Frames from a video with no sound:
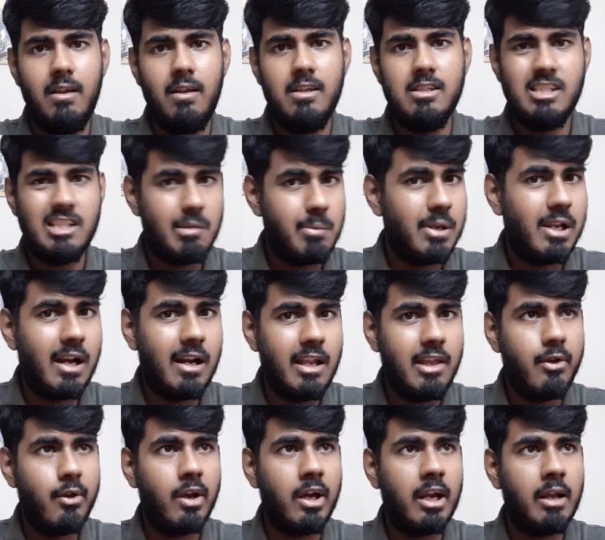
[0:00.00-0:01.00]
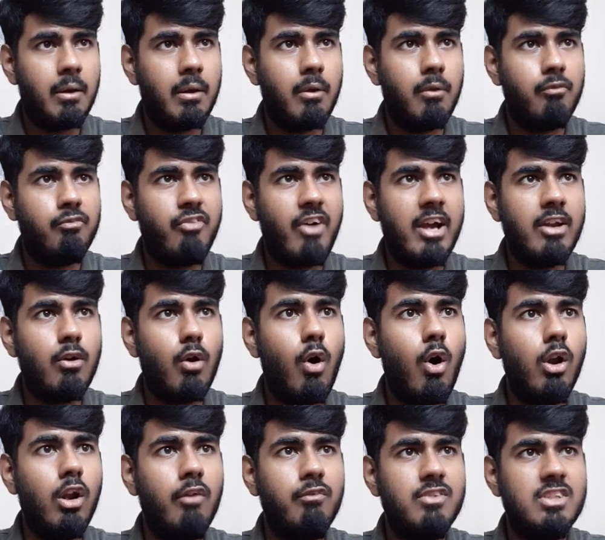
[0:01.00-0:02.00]
Similarly, you're going to find
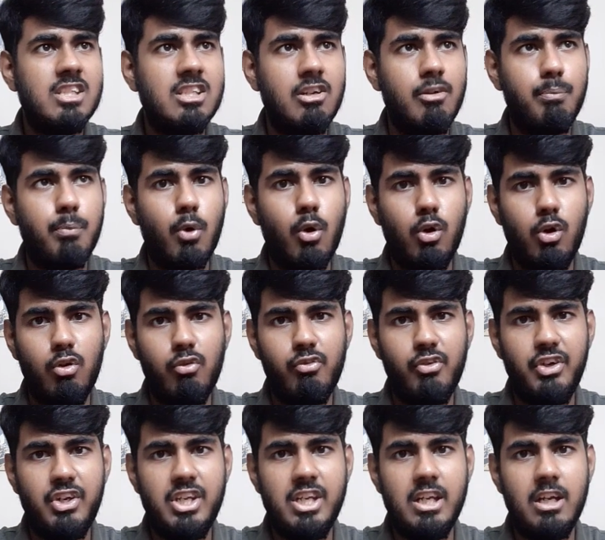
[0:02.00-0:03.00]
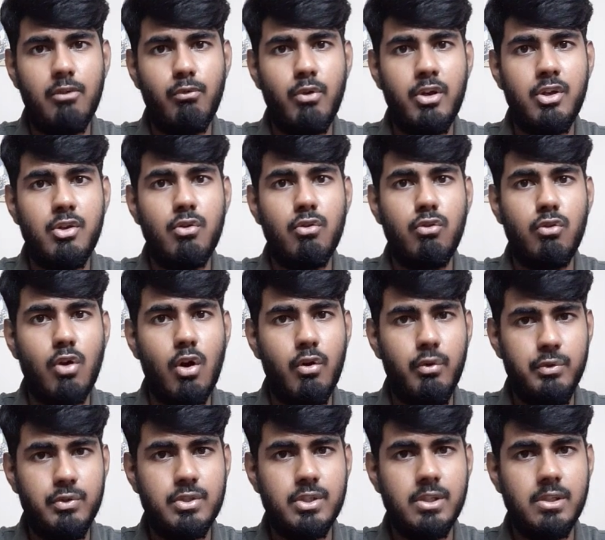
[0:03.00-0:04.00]
all of this report over here when you
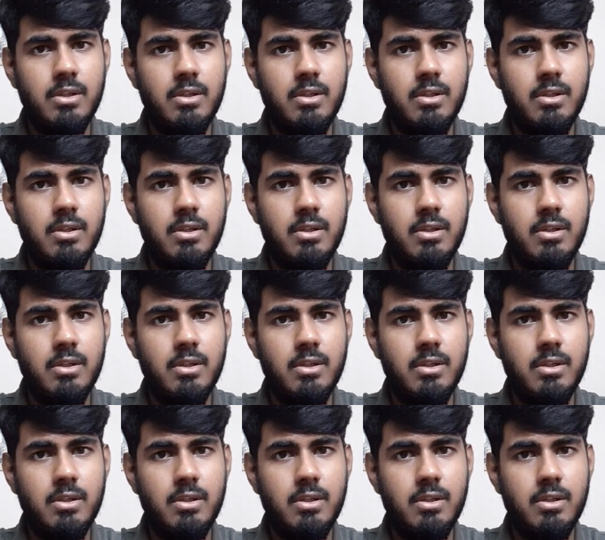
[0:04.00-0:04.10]
code.